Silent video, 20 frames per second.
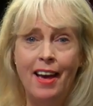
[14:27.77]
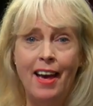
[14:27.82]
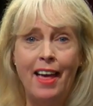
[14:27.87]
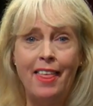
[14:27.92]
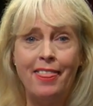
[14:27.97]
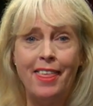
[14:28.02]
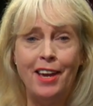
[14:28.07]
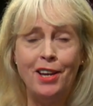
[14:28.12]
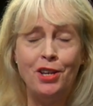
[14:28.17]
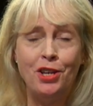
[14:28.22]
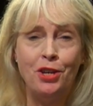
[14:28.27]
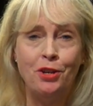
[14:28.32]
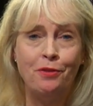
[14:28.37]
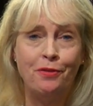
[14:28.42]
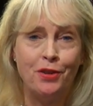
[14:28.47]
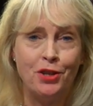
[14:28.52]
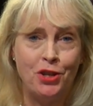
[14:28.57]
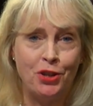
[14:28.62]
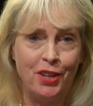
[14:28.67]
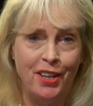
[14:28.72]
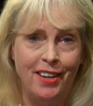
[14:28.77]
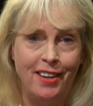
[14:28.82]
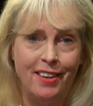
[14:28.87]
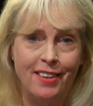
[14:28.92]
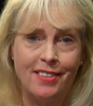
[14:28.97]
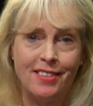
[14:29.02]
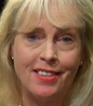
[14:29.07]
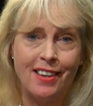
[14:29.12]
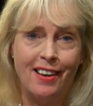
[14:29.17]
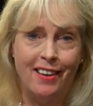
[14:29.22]
And thank you for joining
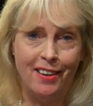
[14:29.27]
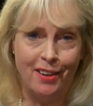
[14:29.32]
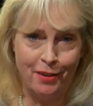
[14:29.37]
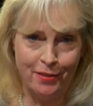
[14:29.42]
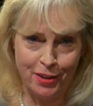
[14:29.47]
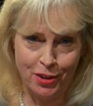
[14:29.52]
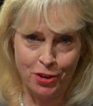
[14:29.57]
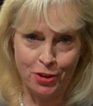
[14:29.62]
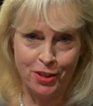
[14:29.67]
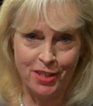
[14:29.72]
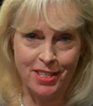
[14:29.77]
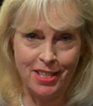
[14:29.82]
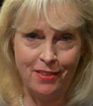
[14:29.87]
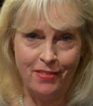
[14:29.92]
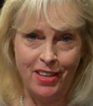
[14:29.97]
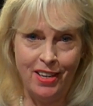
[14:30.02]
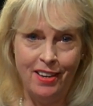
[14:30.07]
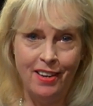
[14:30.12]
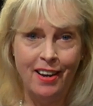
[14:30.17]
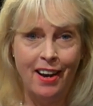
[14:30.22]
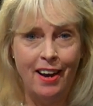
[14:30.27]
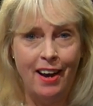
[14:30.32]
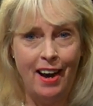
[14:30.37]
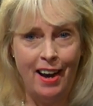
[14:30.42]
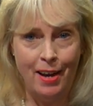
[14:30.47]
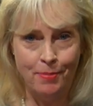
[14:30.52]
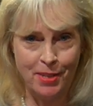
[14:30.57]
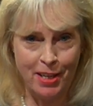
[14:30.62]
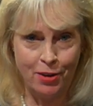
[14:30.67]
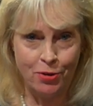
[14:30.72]
us on Our Ventura TV.
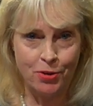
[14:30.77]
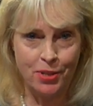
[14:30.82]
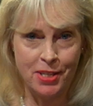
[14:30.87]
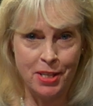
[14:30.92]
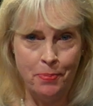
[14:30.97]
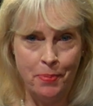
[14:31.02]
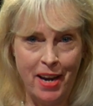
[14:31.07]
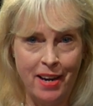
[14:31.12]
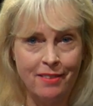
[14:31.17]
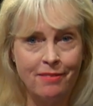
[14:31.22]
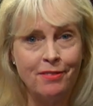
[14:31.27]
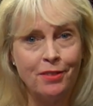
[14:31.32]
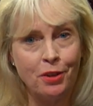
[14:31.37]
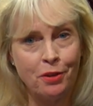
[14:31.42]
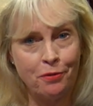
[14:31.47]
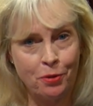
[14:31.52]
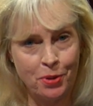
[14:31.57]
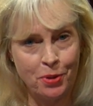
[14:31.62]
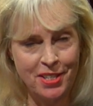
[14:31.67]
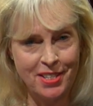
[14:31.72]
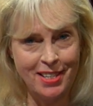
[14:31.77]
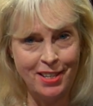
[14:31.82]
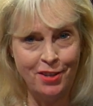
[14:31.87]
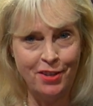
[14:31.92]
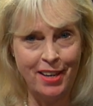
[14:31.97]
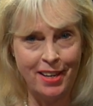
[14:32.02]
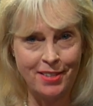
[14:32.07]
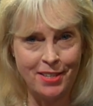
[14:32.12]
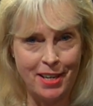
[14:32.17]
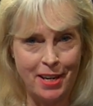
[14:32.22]
I'm Sandra Siepak. Look forward to seeing you
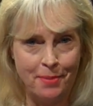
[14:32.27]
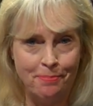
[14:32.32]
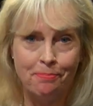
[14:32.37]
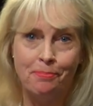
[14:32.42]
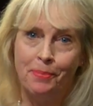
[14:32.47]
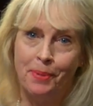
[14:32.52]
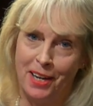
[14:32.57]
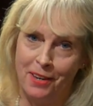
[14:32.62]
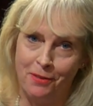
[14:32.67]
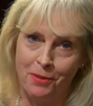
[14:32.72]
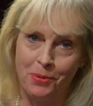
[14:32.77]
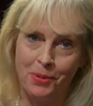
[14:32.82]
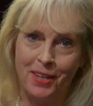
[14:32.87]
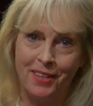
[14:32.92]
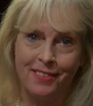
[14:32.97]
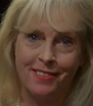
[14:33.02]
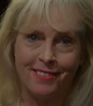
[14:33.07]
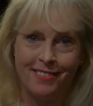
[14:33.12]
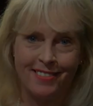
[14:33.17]
next time. Bye, everyone.